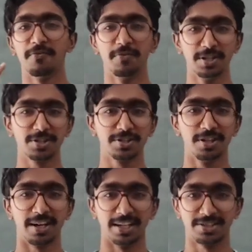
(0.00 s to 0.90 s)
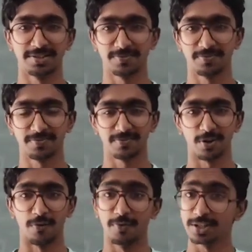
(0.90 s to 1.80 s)
wins the race
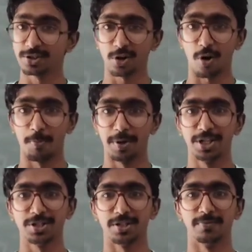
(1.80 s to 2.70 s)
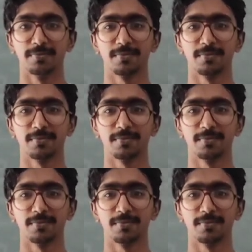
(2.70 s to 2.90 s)
or wins the competition.